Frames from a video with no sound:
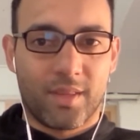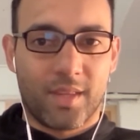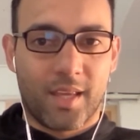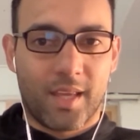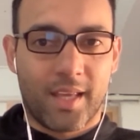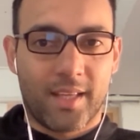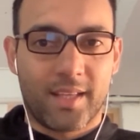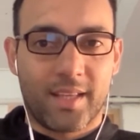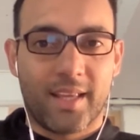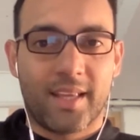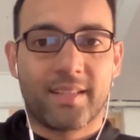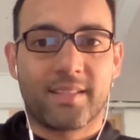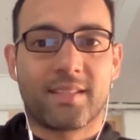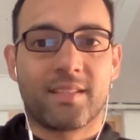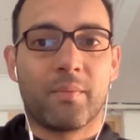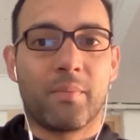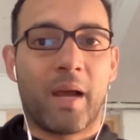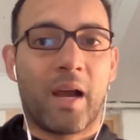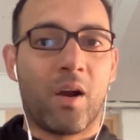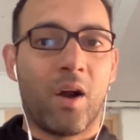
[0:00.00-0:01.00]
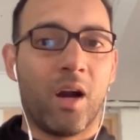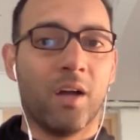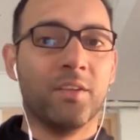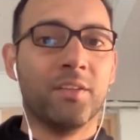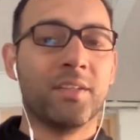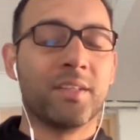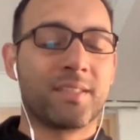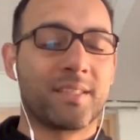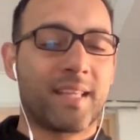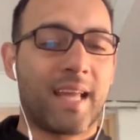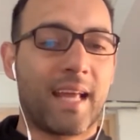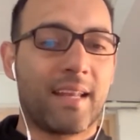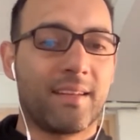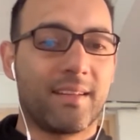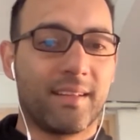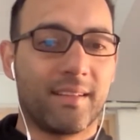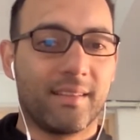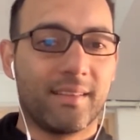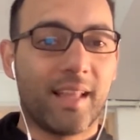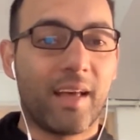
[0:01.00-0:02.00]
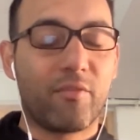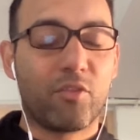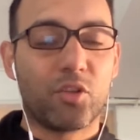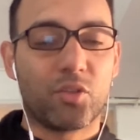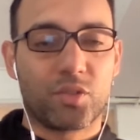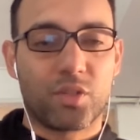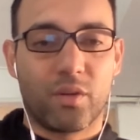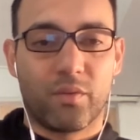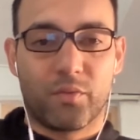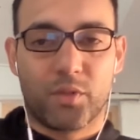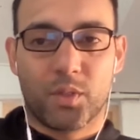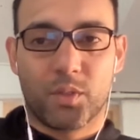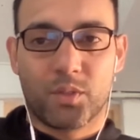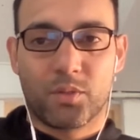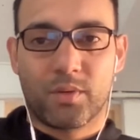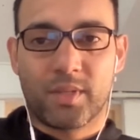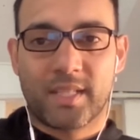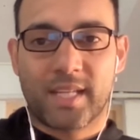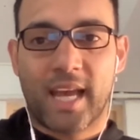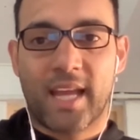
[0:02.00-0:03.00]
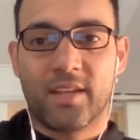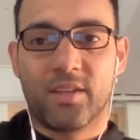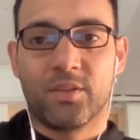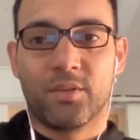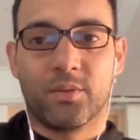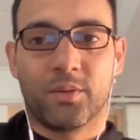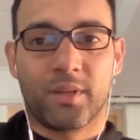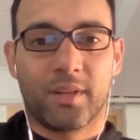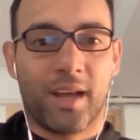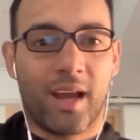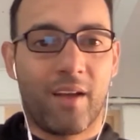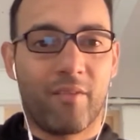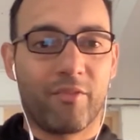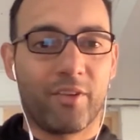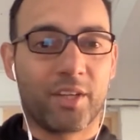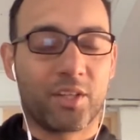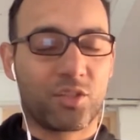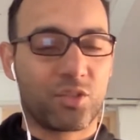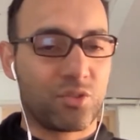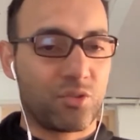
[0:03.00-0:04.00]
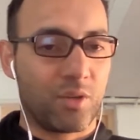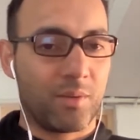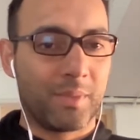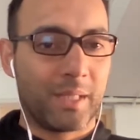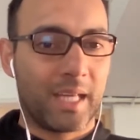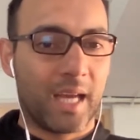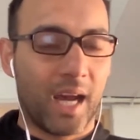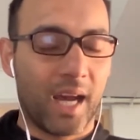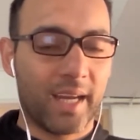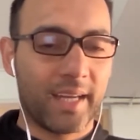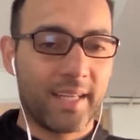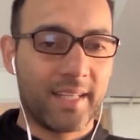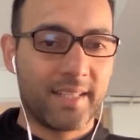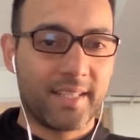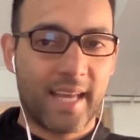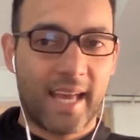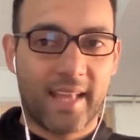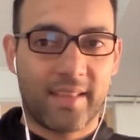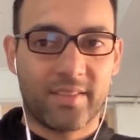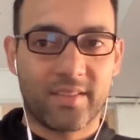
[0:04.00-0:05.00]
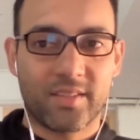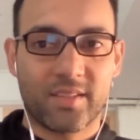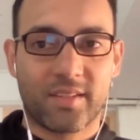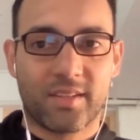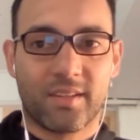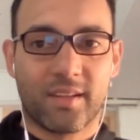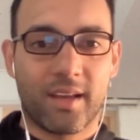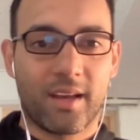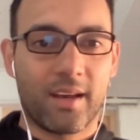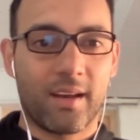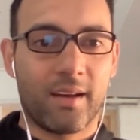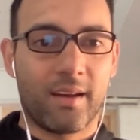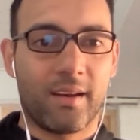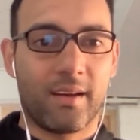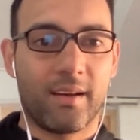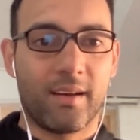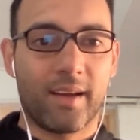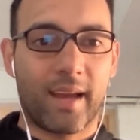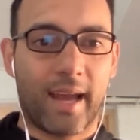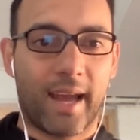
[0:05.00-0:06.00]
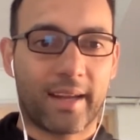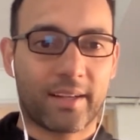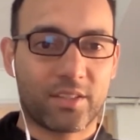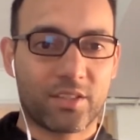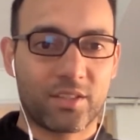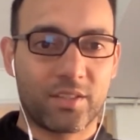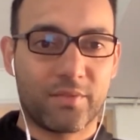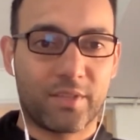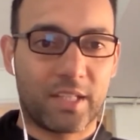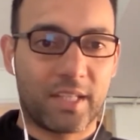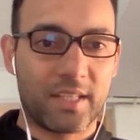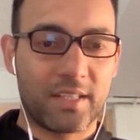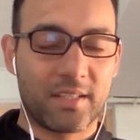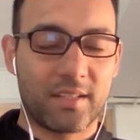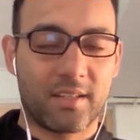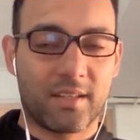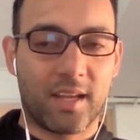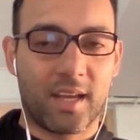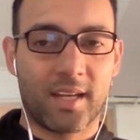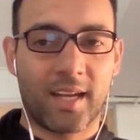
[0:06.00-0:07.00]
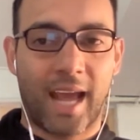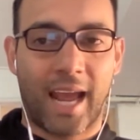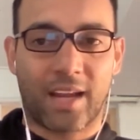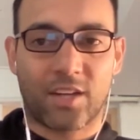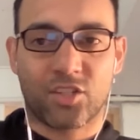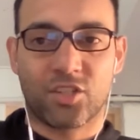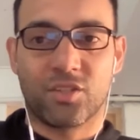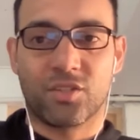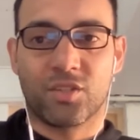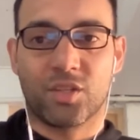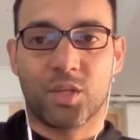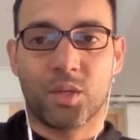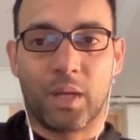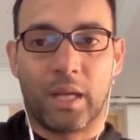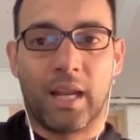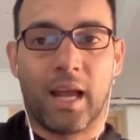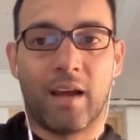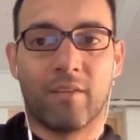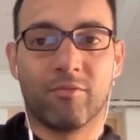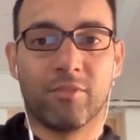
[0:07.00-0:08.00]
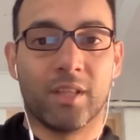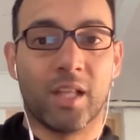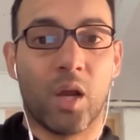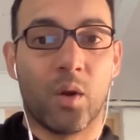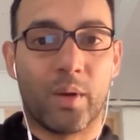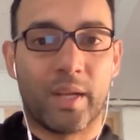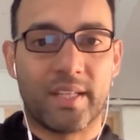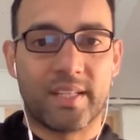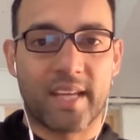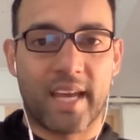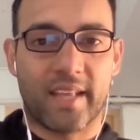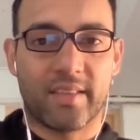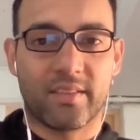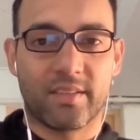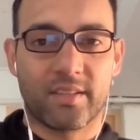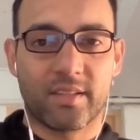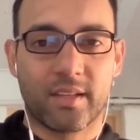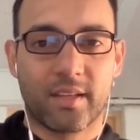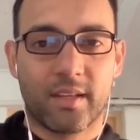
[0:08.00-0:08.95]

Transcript: it's about understanding levels of user intent. You can have extremely high intent activities and actions, and you can have low intent.